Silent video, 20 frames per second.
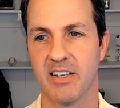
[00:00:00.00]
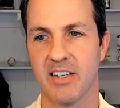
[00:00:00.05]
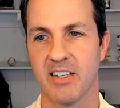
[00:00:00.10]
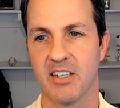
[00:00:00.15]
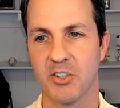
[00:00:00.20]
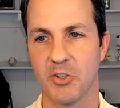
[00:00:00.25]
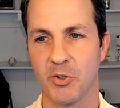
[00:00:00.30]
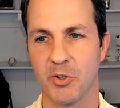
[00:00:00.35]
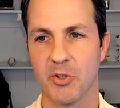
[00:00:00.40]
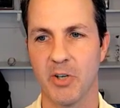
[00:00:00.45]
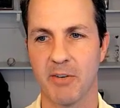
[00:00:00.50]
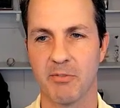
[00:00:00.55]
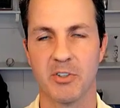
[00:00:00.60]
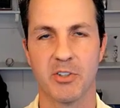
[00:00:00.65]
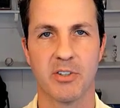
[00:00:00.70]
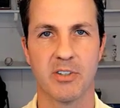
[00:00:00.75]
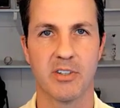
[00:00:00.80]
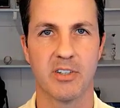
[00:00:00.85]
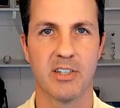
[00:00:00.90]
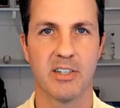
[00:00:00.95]
And you have
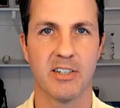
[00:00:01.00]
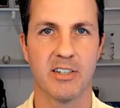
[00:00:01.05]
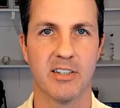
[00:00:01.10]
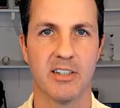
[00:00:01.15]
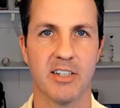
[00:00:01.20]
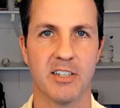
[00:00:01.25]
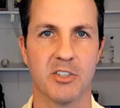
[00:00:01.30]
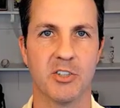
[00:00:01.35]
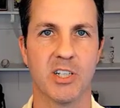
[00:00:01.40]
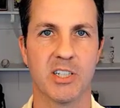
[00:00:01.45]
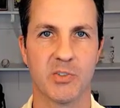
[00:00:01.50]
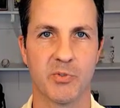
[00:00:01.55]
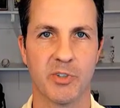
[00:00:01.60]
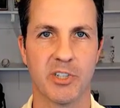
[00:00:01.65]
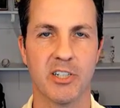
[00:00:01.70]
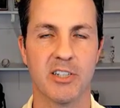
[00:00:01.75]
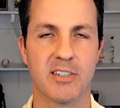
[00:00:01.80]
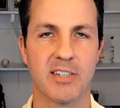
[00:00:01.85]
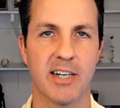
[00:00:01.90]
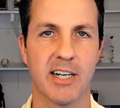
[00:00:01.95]
to adjust for
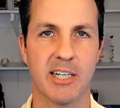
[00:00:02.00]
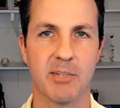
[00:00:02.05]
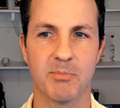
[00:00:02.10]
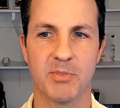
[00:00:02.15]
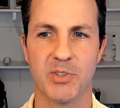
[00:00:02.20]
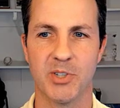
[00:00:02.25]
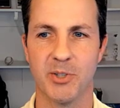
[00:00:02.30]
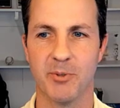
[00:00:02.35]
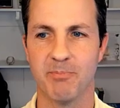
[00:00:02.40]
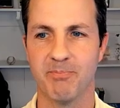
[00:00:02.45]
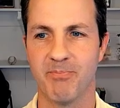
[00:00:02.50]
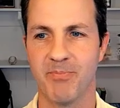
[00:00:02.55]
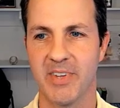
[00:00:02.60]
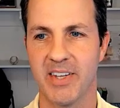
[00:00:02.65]
your time zone.